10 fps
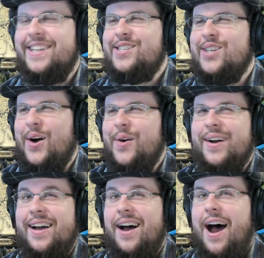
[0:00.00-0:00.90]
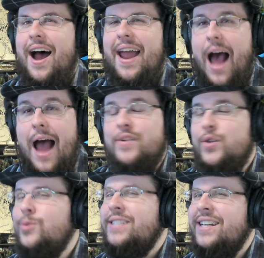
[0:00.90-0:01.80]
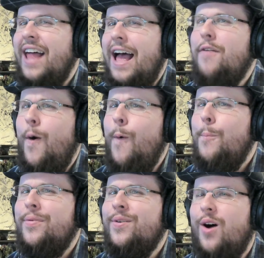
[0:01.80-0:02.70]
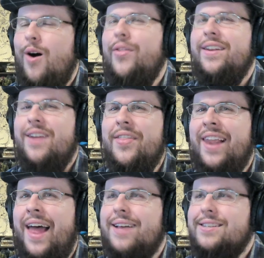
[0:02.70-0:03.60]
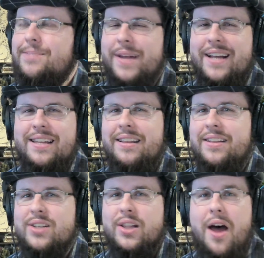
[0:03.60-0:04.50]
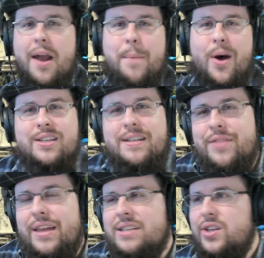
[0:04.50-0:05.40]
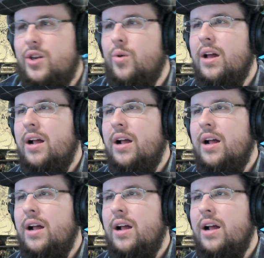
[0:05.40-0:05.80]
So I do still have hope, nonetheless, because I think there's a lot of positive things too.